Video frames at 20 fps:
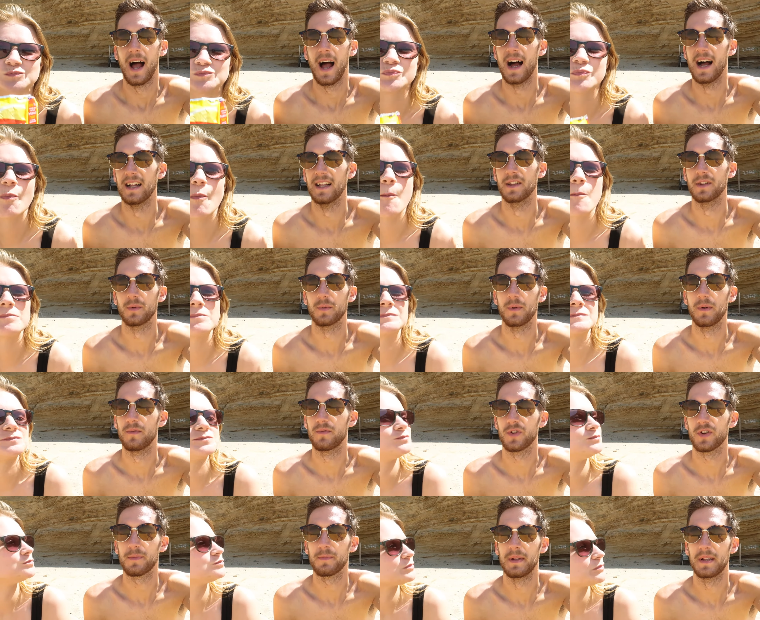Speaker 1: and
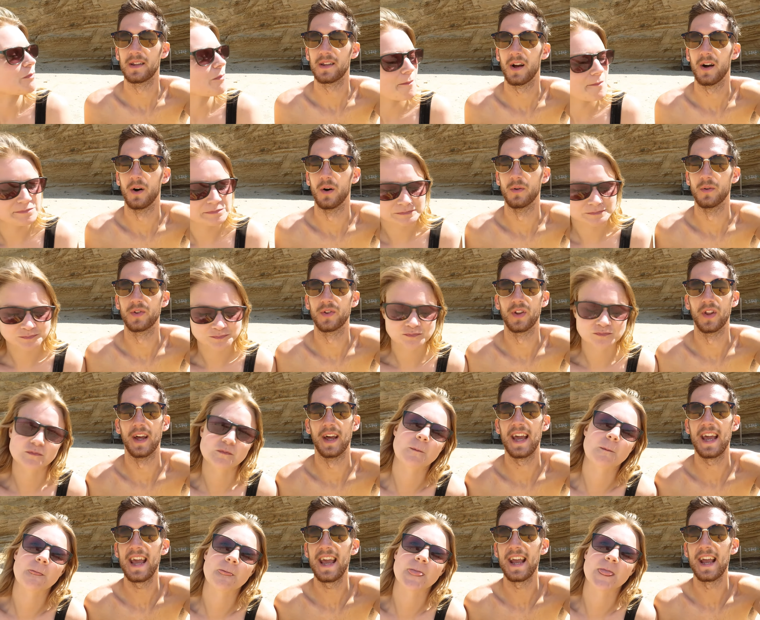we've just been told
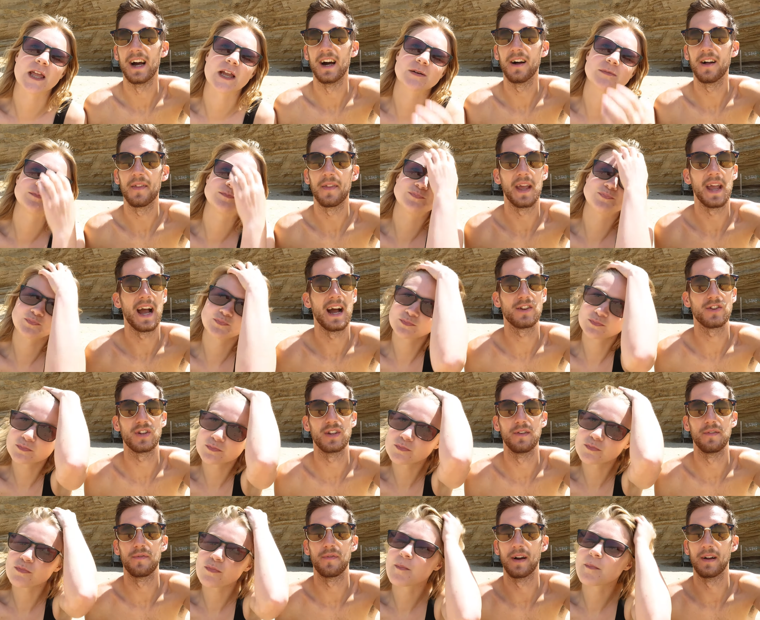that here they
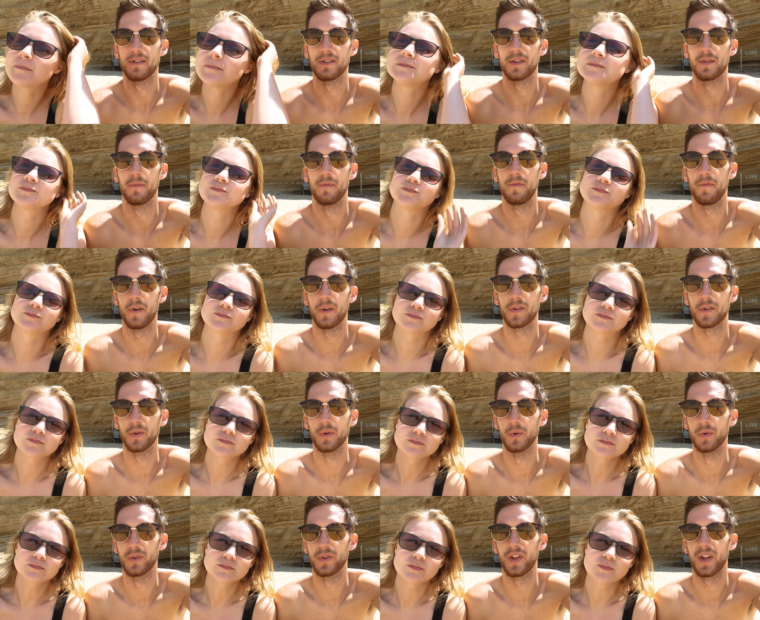actually found some
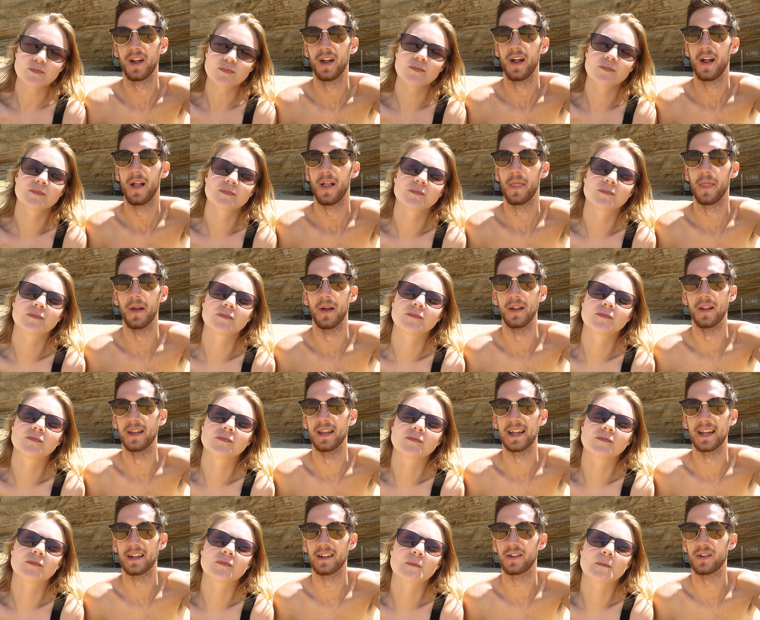fossils that
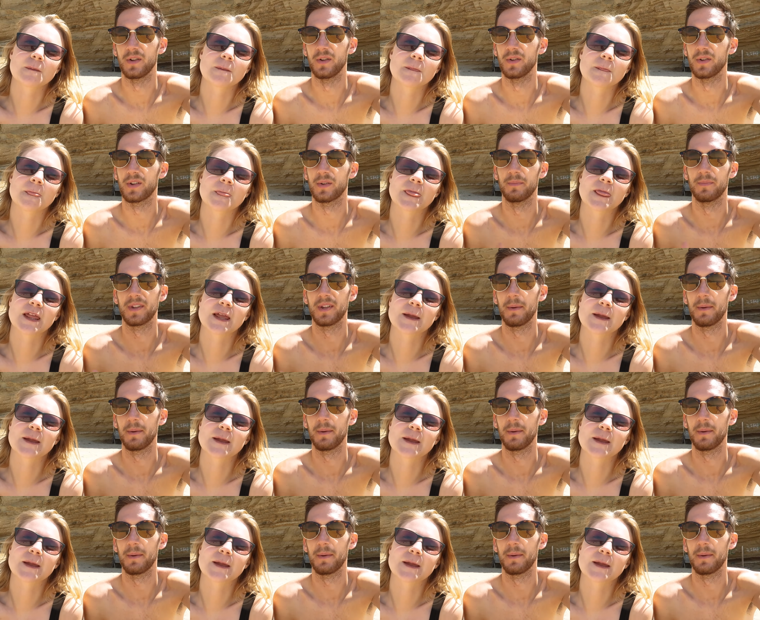link to some